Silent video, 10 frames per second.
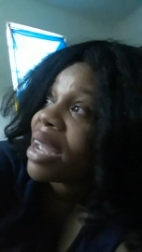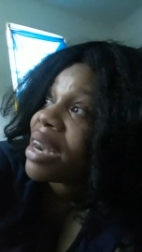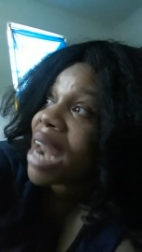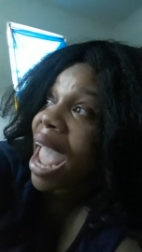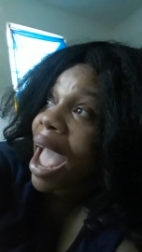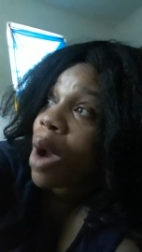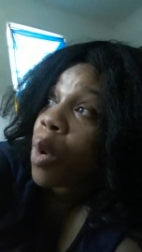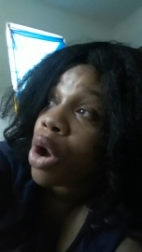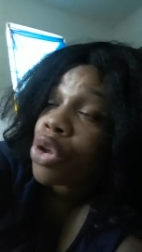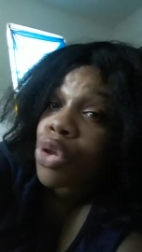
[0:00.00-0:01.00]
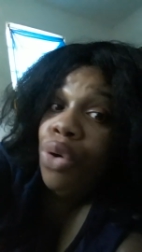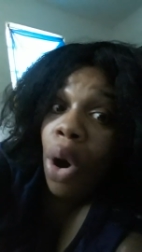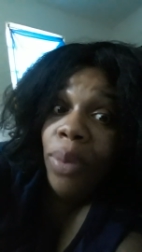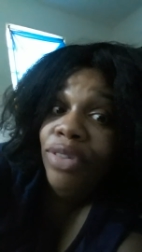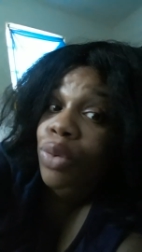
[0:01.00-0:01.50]
Now you
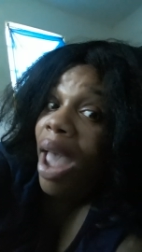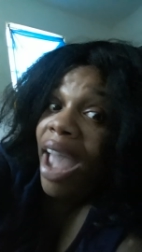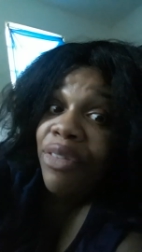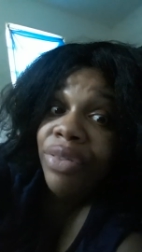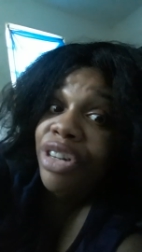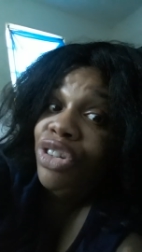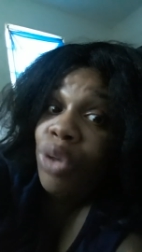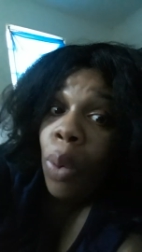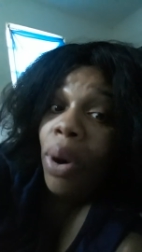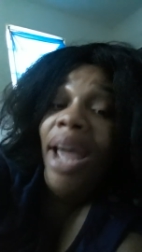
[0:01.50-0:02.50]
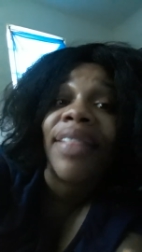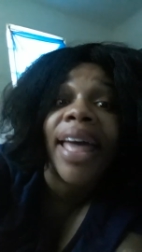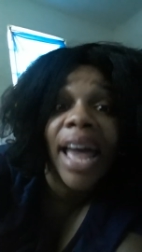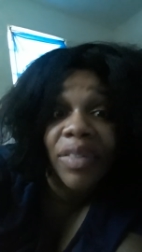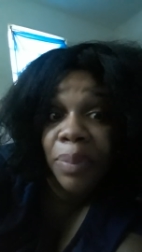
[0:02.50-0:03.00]
go into every store and
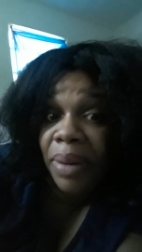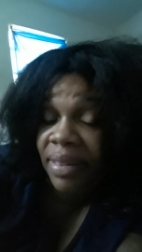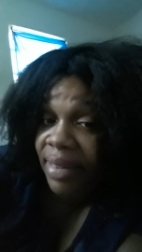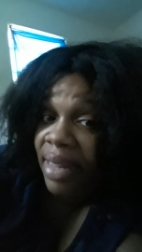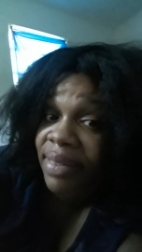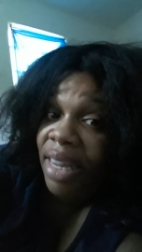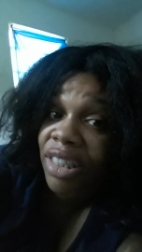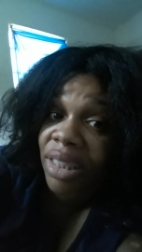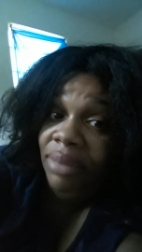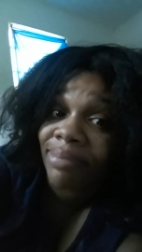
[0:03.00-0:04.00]
they have a plus size section.